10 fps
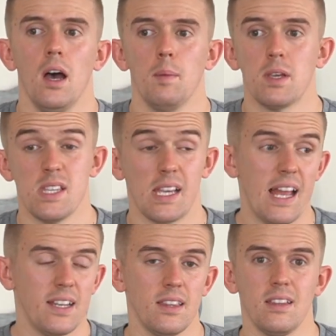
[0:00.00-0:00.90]
because
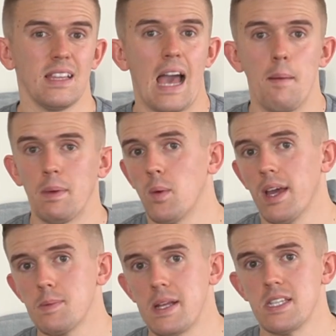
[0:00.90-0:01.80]
again, it can be
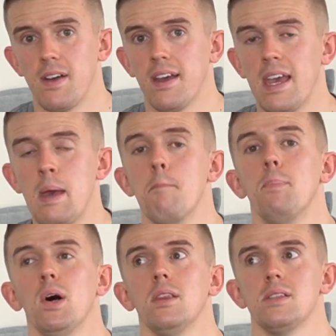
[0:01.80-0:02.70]
quite expensive out here,
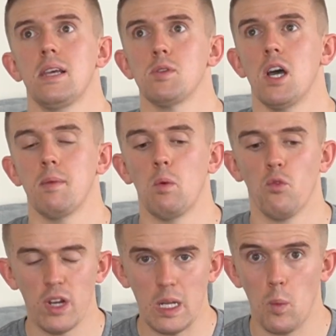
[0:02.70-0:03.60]
but at the same time, it
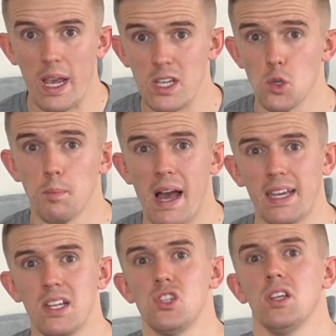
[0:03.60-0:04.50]
really weighs your
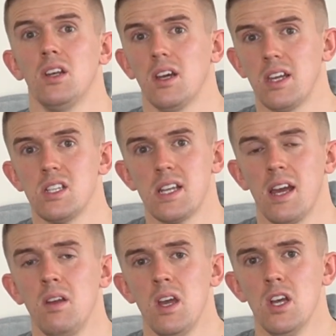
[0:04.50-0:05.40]
baggage and luggage
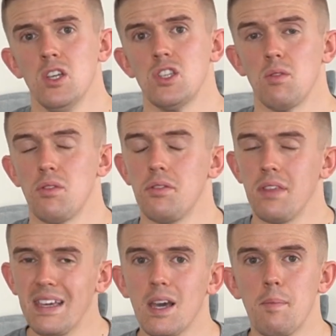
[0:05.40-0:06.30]
down. So
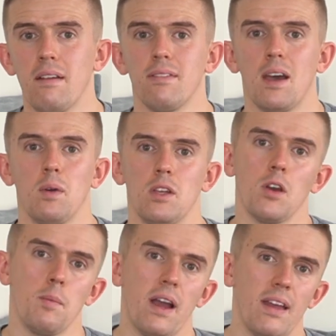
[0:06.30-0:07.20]
think about that when you
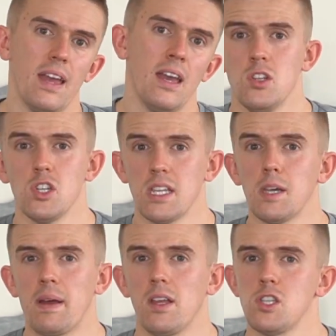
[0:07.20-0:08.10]
come out here. Just think
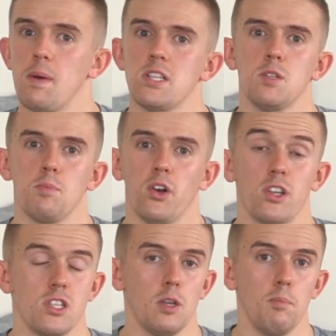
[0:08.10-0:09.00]
about those specialist
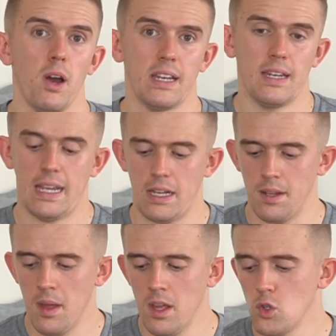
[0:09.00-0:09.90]
products that you might need.
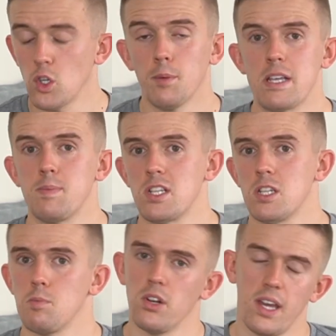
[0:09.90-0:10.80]
Talking about
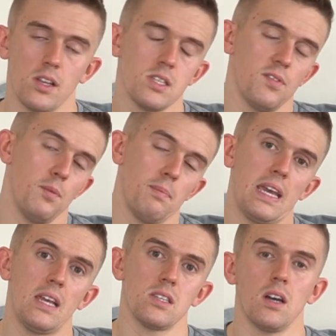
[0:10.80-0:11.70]
specialist products, for
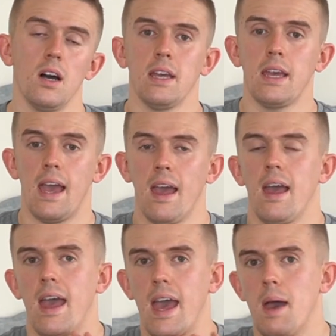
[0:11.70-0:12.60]
me as a guy,
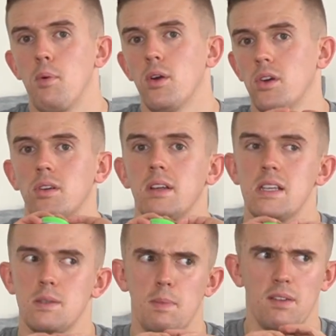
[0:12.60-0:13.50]
hair product
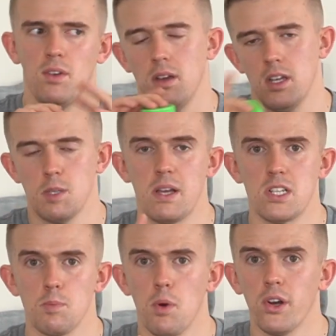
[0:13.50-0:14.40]
is a bit of a
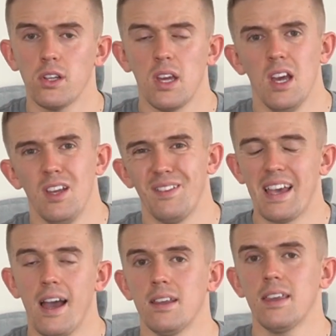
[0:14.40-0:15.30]
specialist product. You
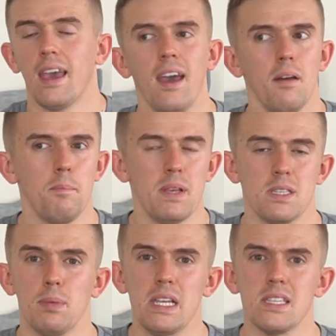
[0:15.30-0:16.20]
can get bits
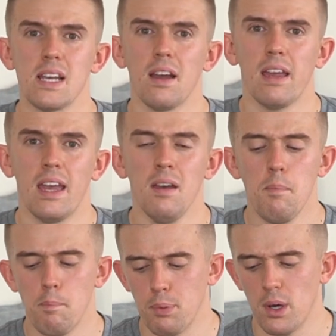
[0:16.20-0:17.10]
and pieces out
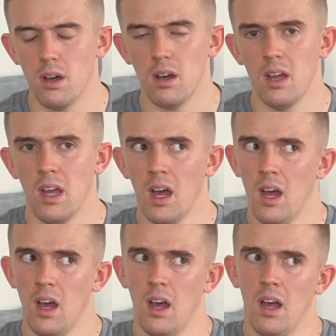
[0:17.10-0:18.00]
here, but
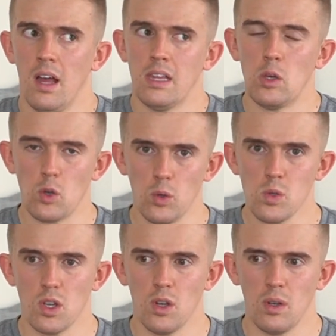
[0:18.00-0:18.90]
you can
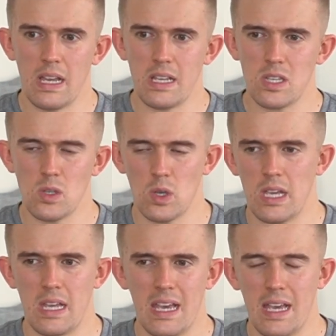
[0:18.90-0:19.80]
also, it
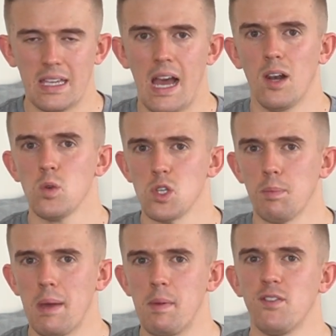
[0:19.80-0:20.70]
can also
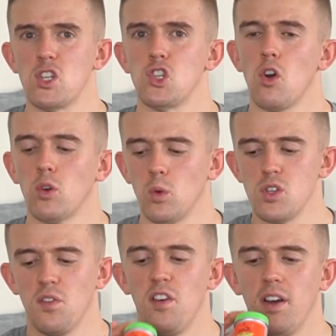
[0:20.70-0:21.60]
be a bit of a struggle
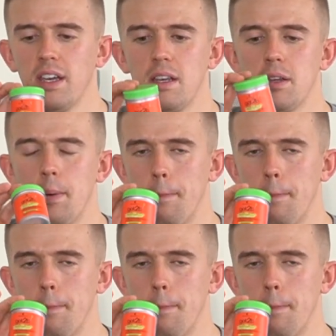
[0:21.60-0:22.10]
to find